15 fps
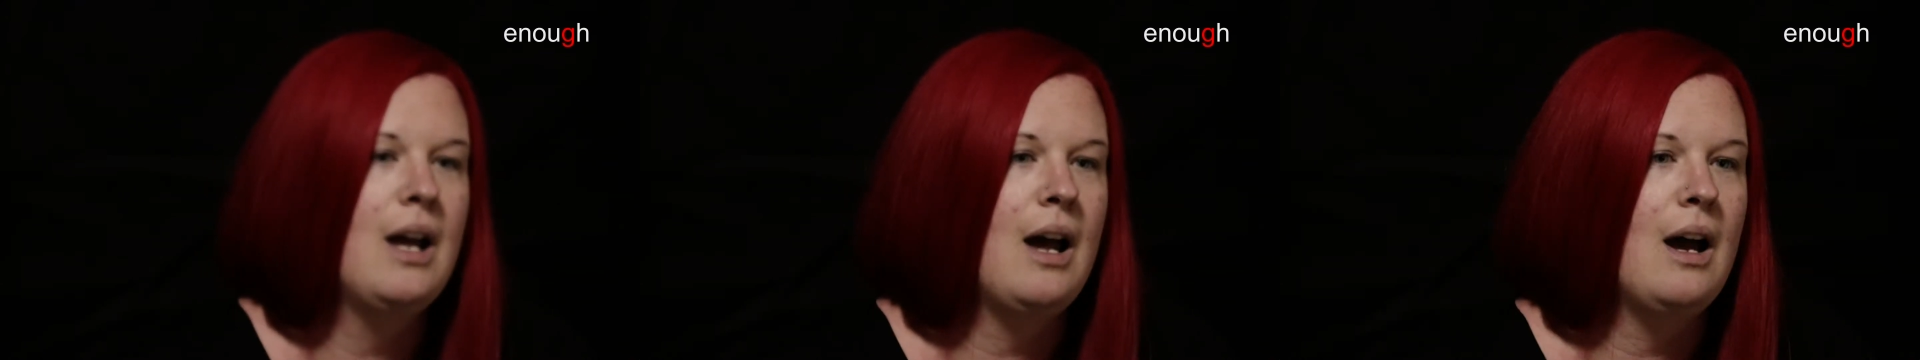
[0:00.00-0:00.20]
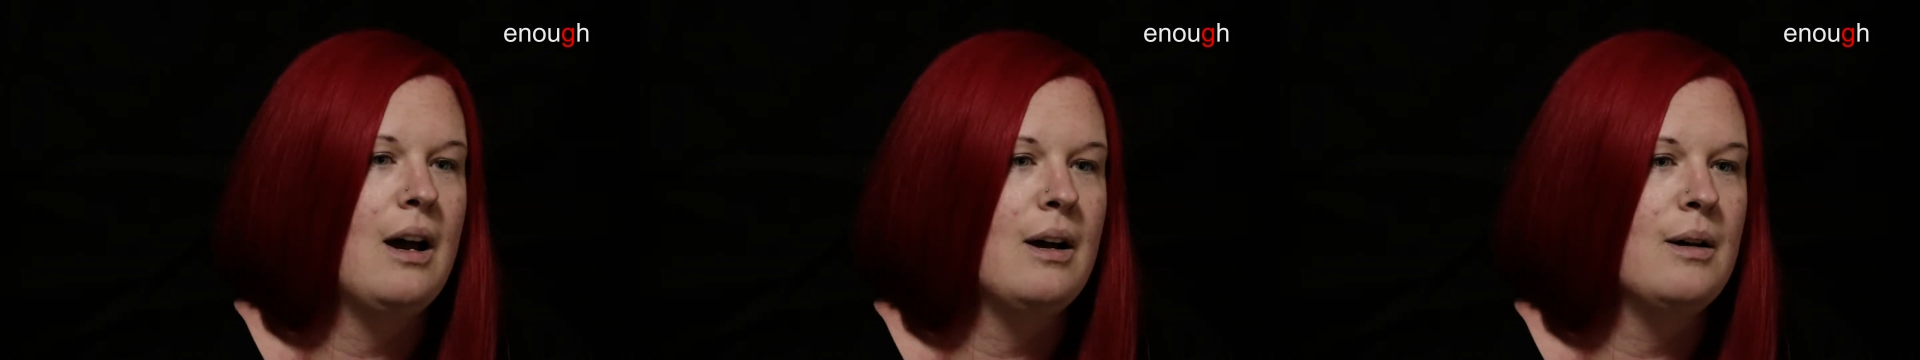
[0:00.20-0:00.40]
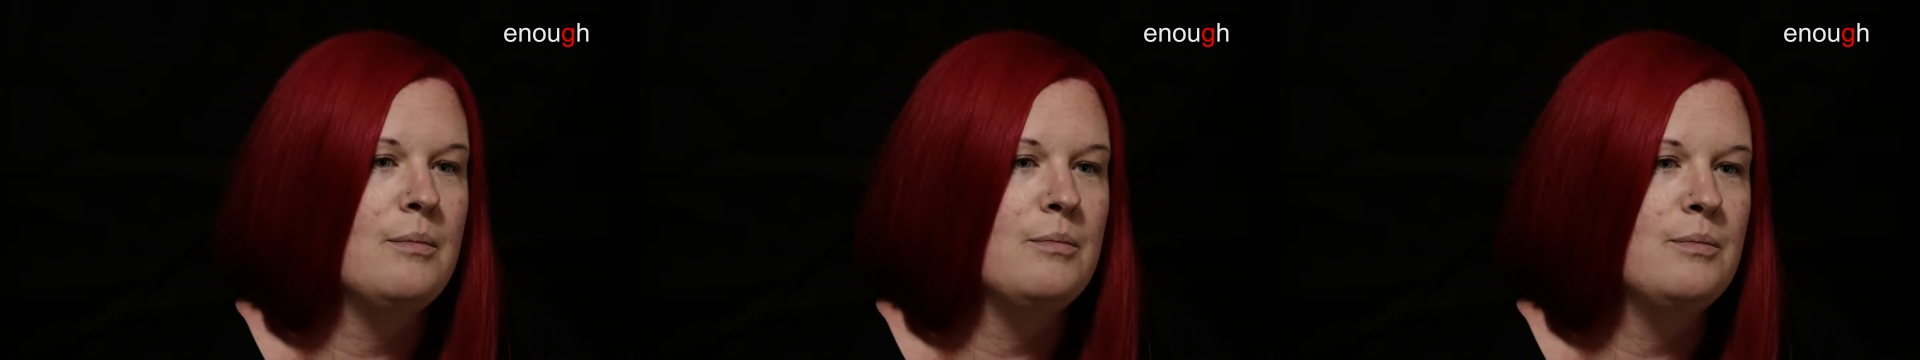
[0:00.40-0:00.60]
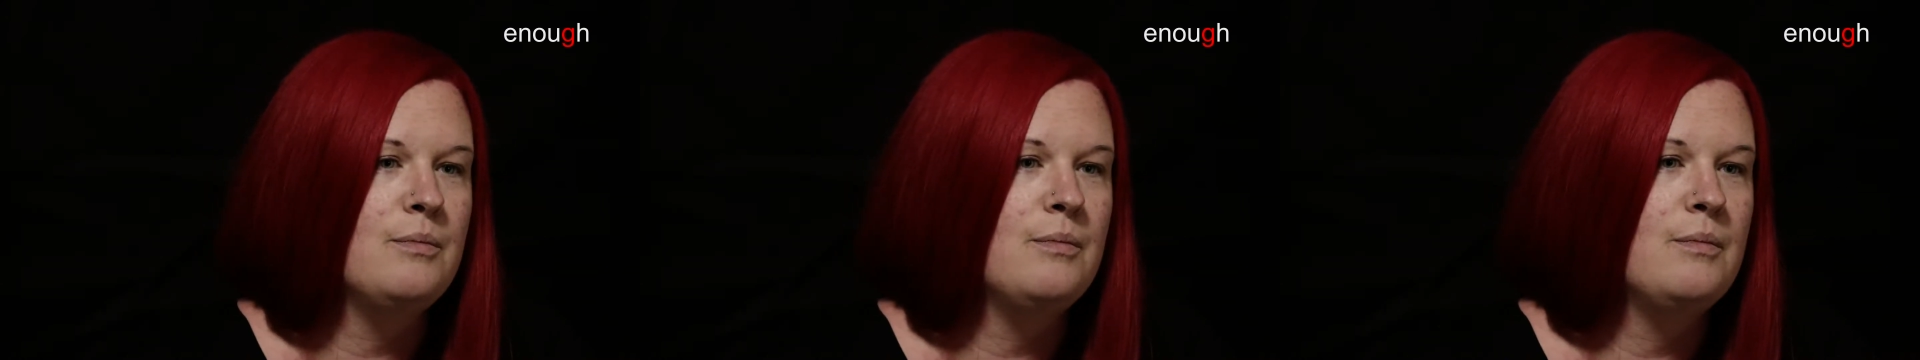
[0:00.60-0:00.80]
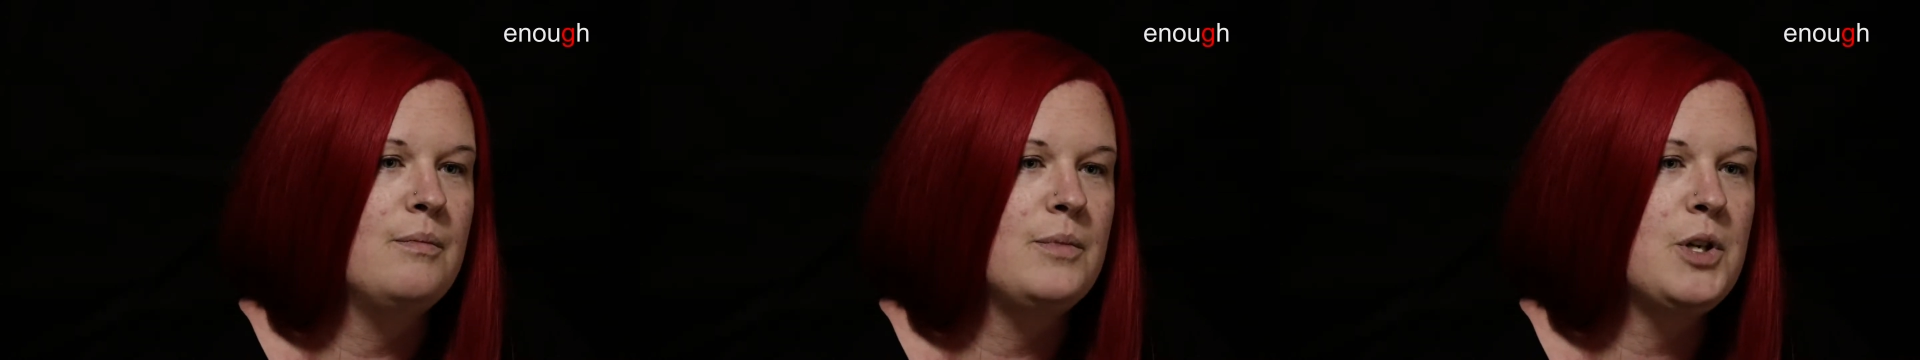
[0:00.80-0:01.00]
Um,
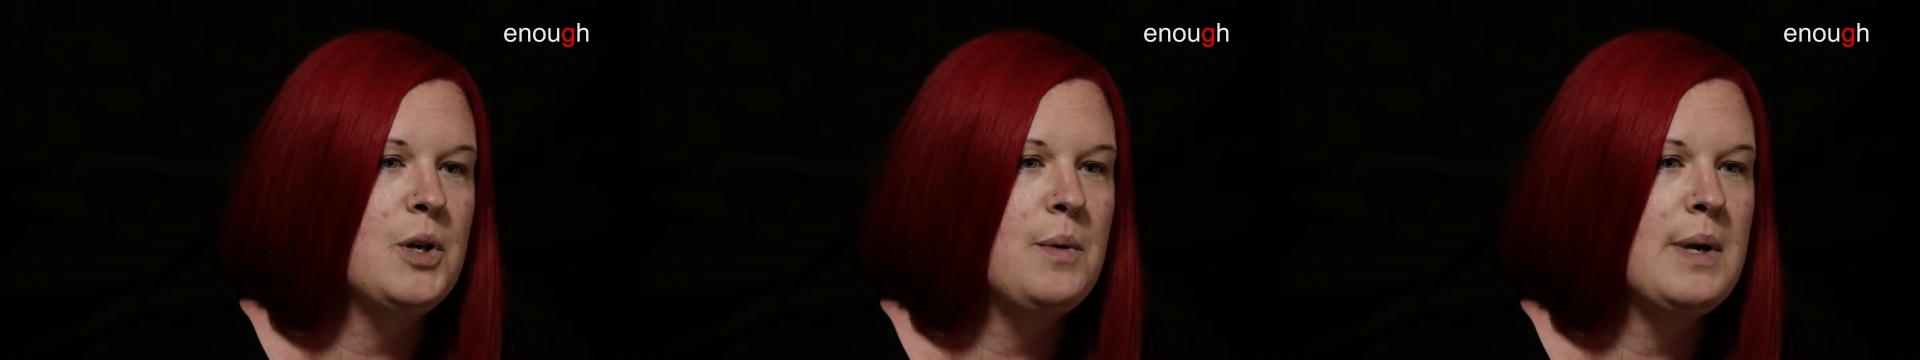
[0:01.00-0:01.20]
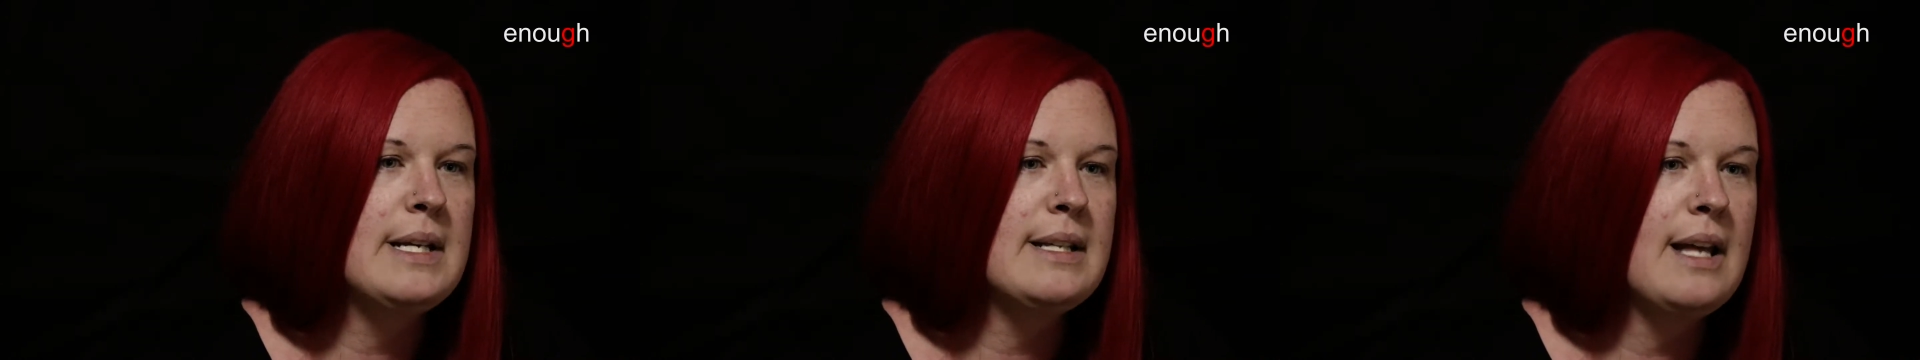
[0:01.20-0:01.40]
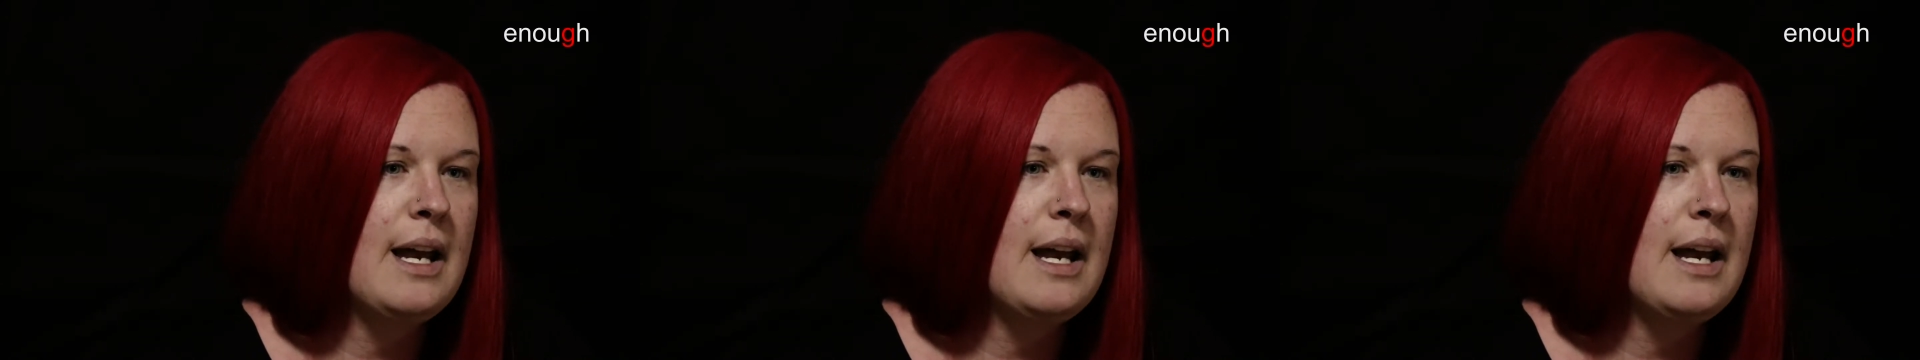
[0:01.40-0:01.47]
two weeks